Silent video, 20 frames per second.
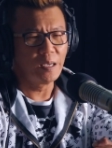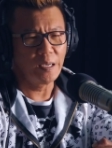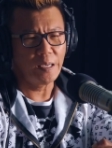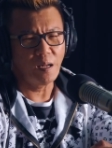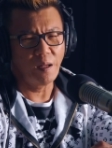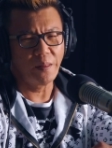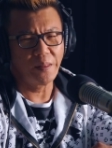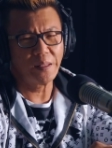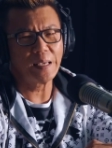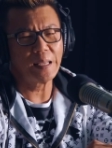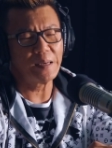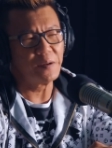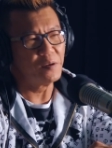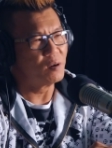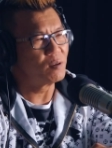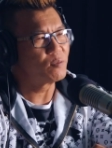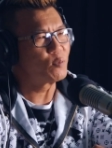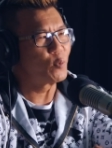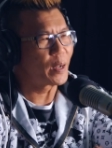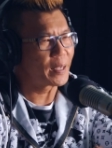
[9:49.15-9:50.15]
And you get
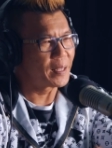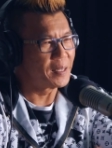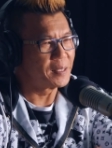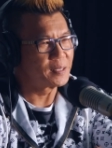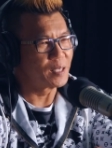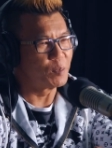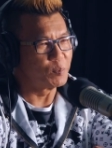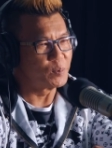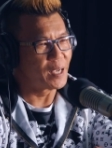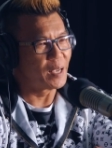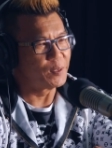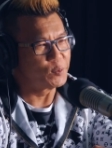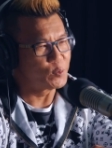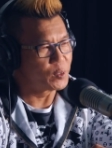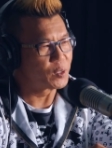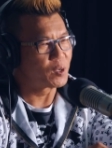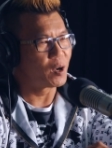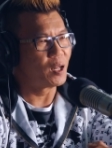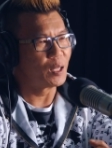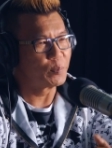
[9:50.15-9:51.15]
nerve-wracking sometimes
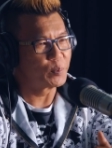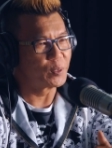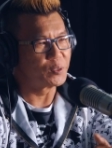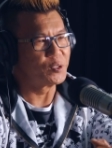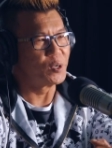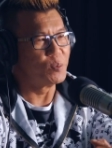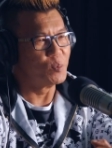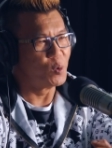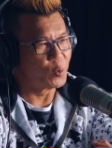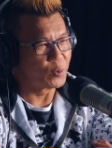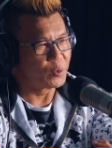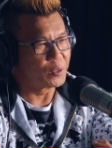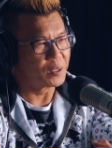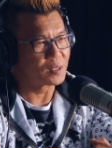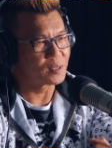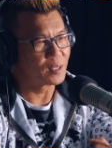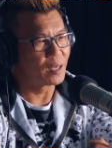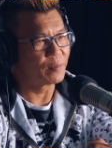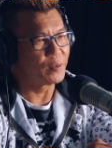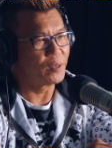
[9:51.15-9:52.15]
when you call up a gym owner
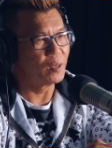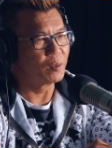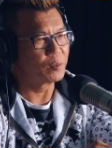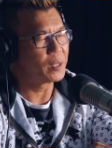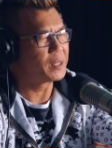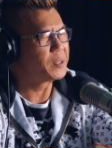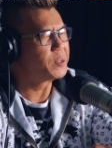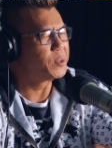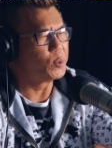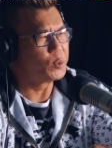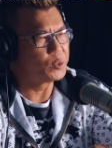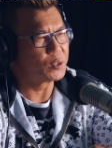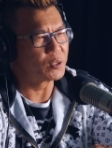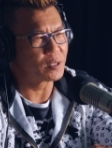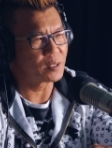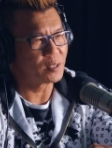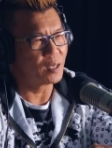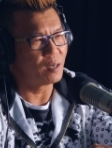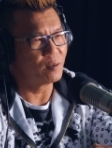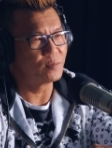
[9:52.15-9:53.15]
and stuff, introduce
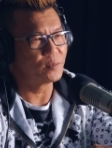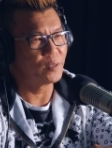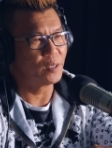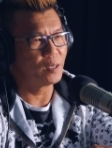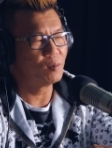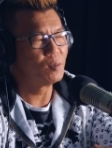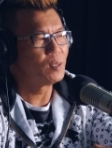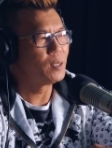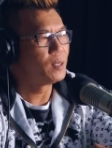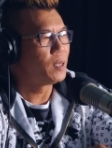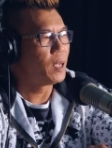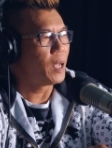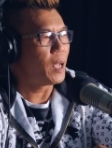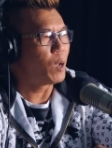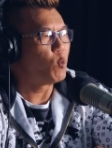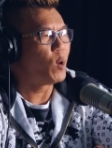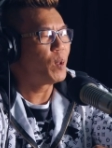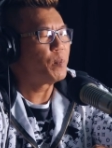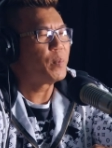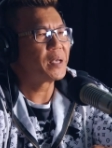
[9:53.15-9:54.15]
yourself, And
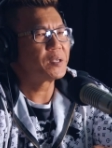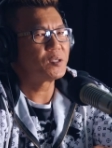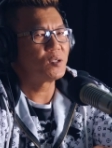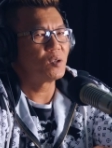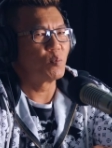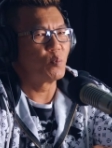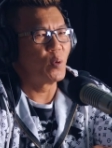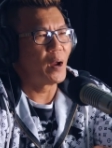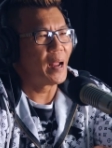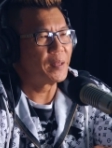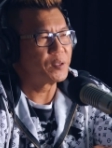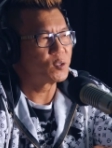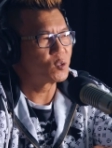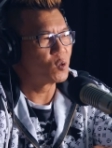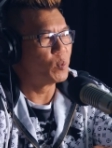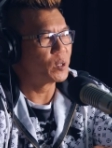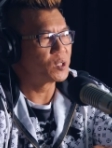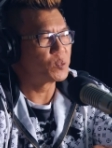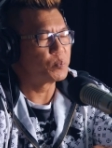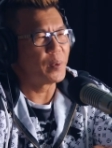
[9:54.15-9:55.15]
what makes your brand
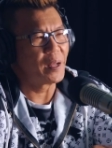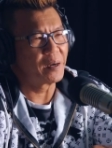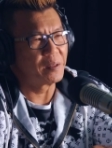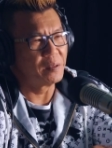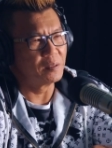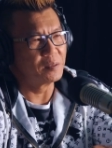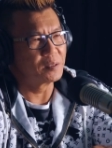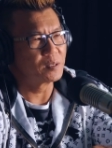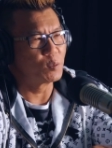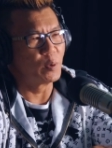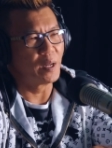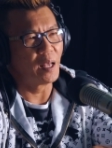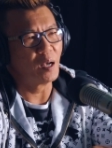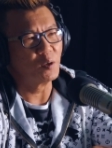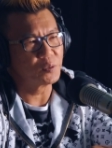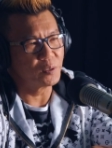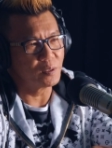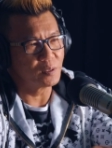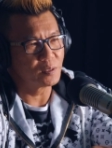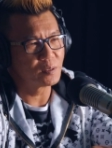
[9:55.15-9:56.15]
so much better than someone
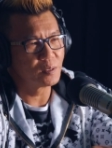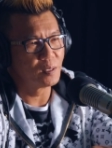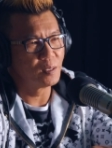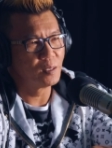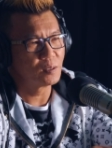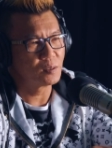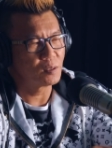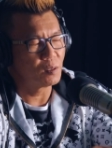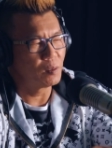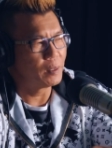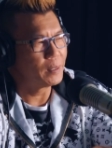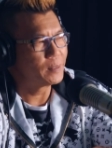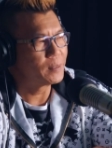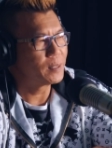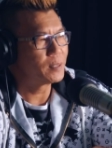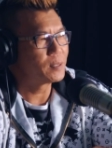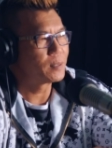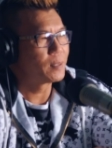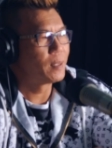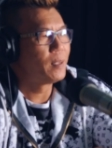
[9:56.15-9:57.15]
else's? So
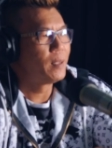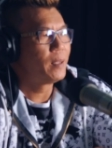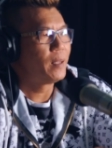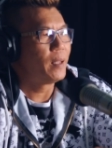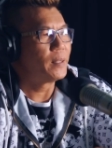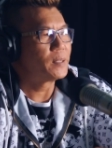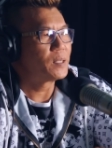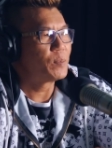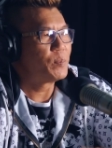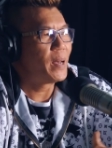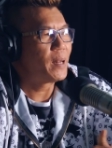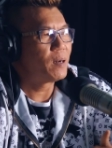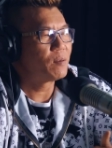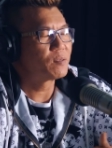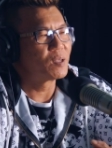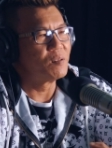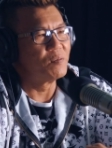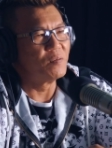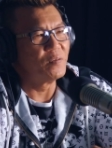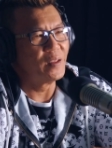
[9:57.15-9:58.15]
it's a matter
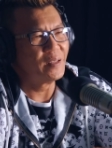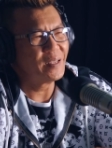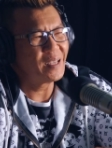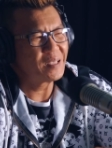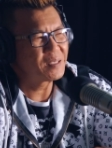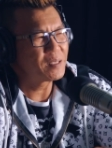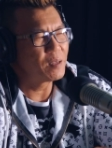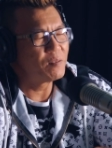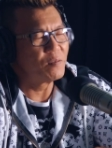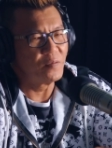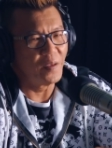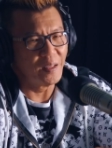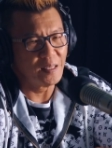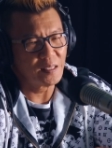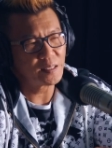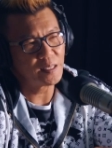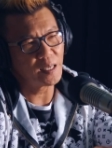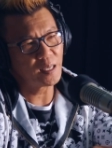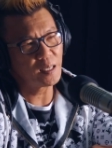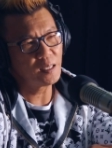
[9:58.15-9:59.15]
of not
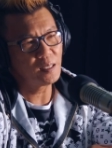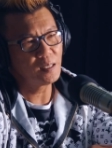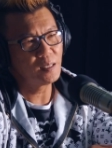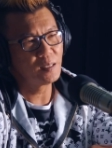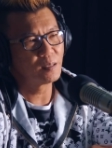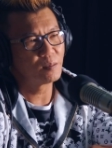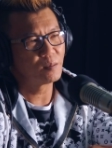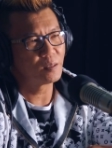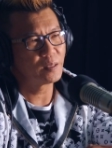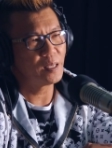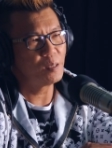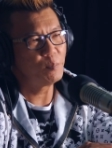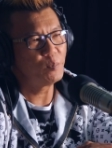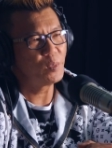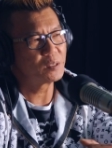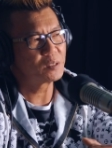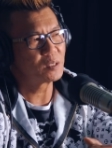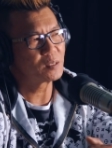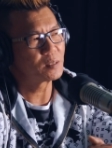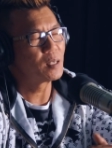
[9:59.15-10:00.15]
convincing them.
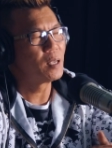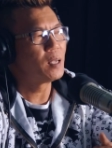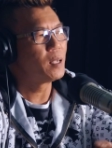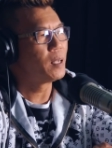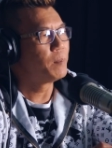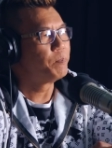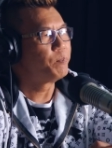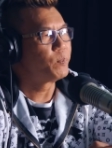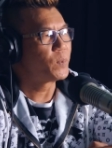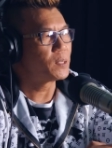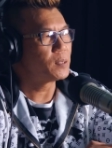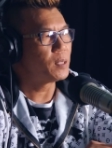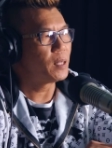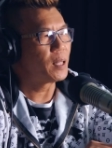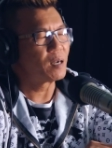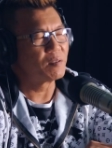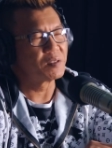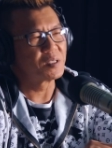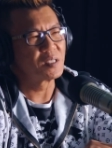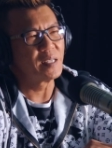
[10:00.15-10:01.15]
It's just there's a
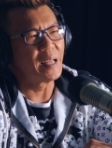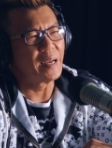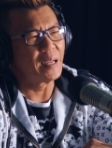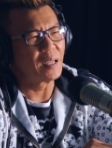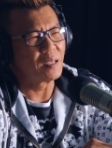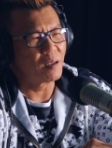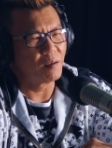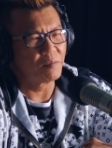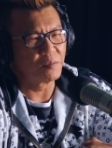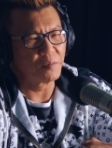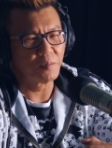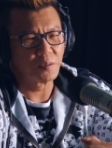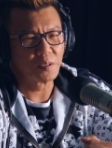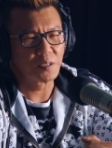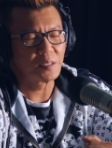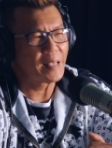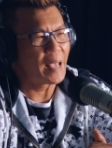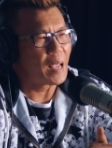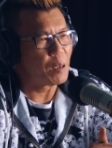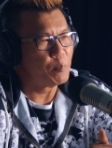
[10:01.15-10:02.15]
lot of sending of
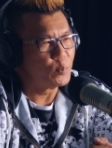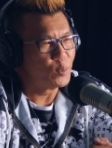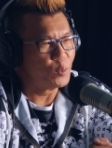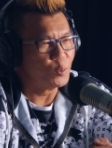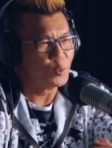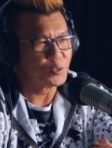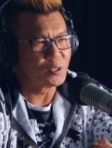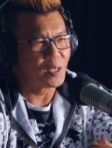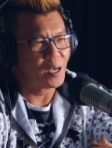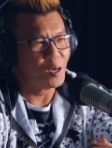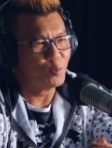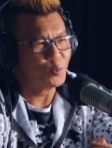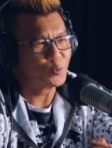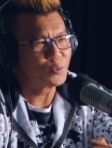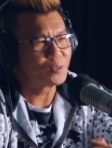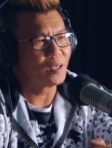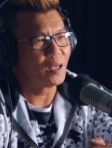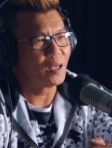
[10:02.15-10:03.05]
samples out.